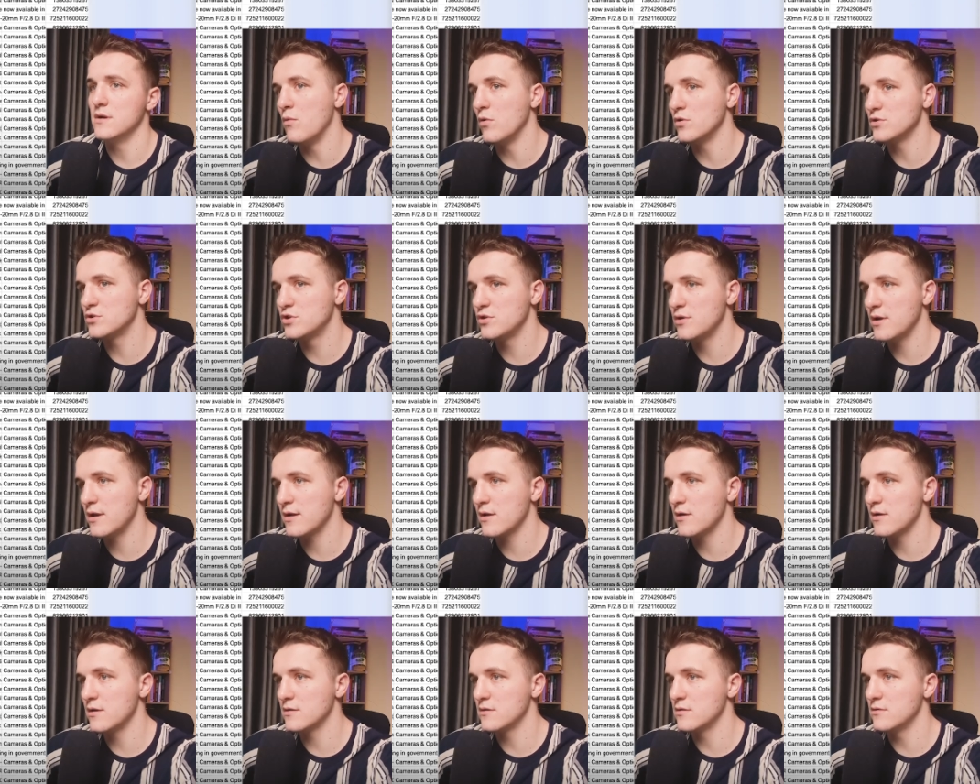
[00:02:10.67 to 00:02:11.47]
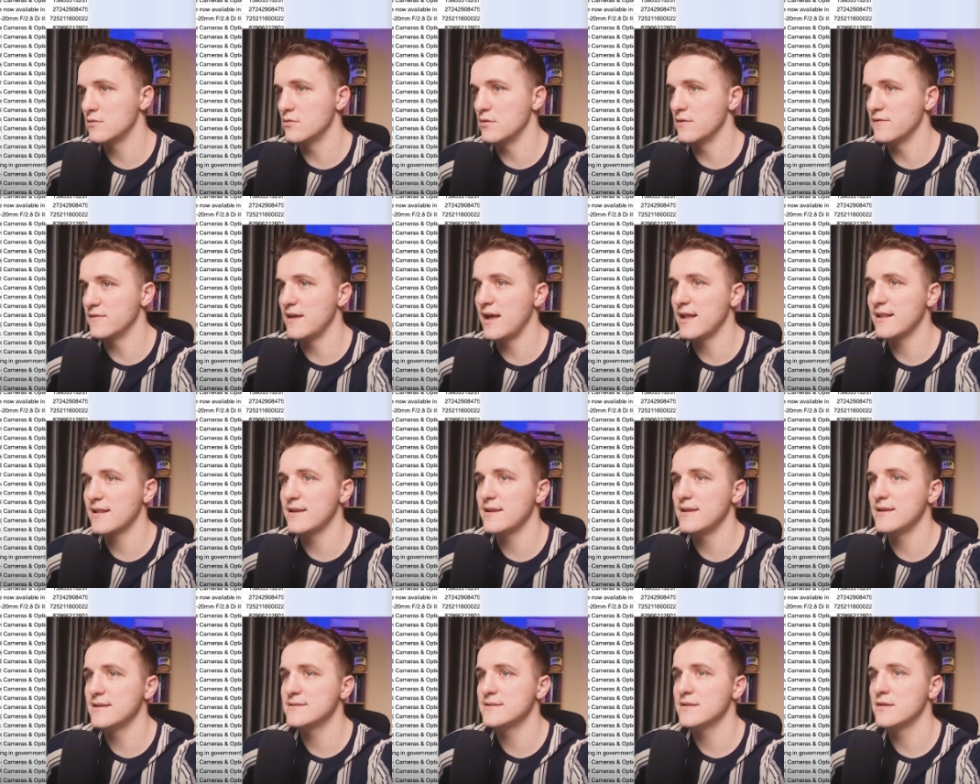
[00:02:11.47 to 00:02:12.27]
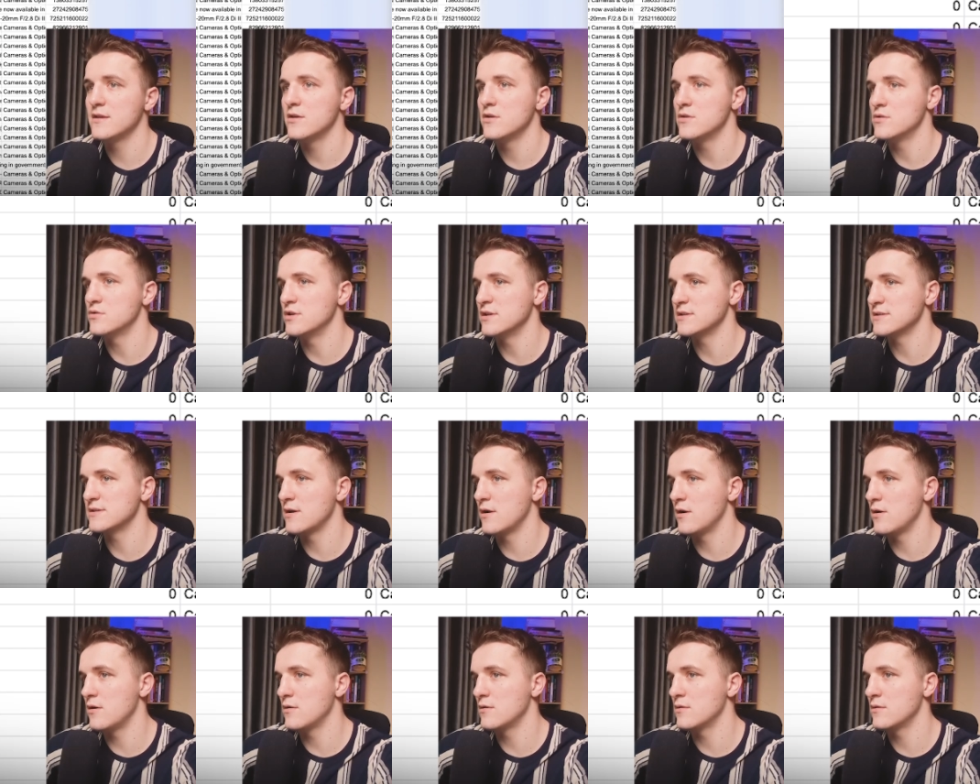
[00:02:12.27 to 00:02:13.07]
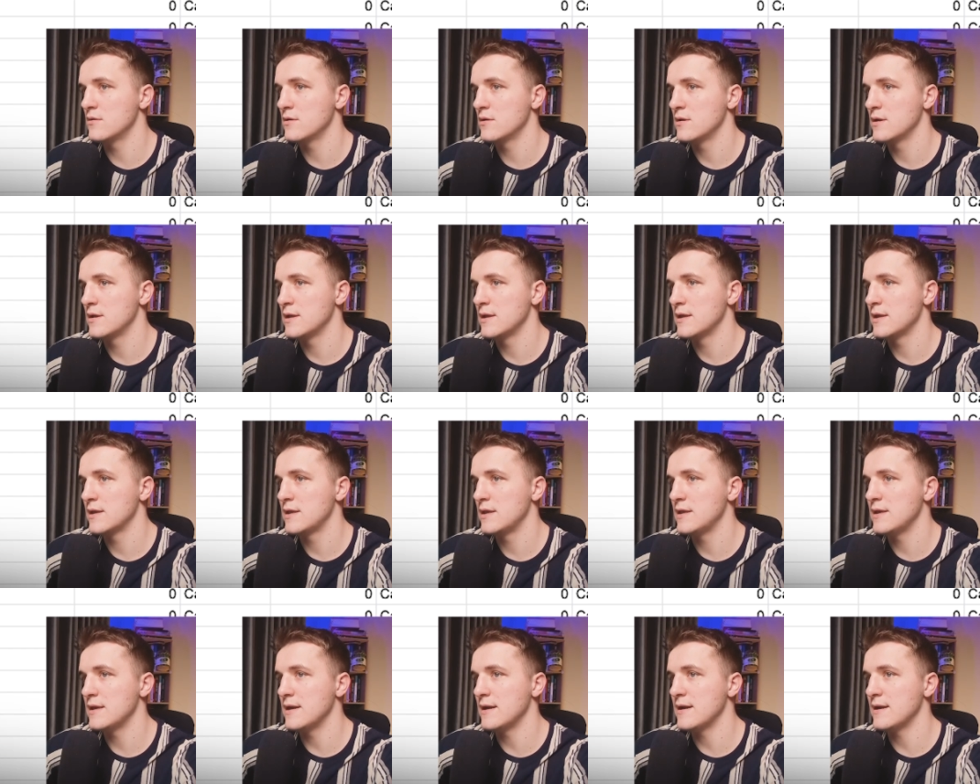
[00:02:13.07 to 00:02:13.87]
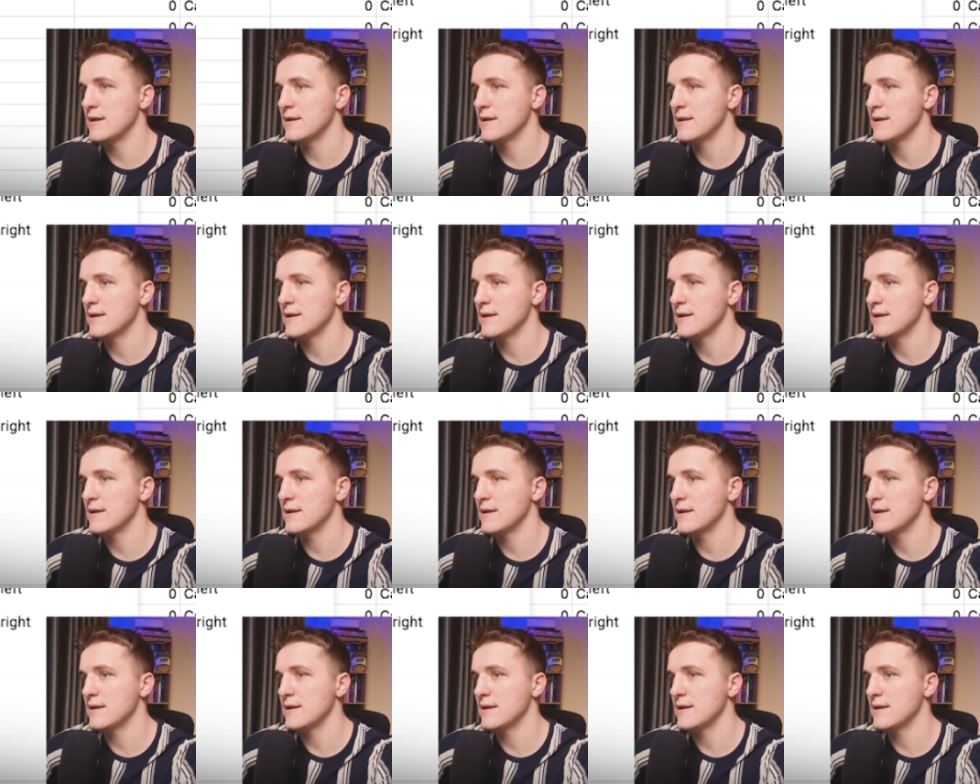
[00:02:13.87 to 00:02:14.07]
What you are going to do with that list, just go here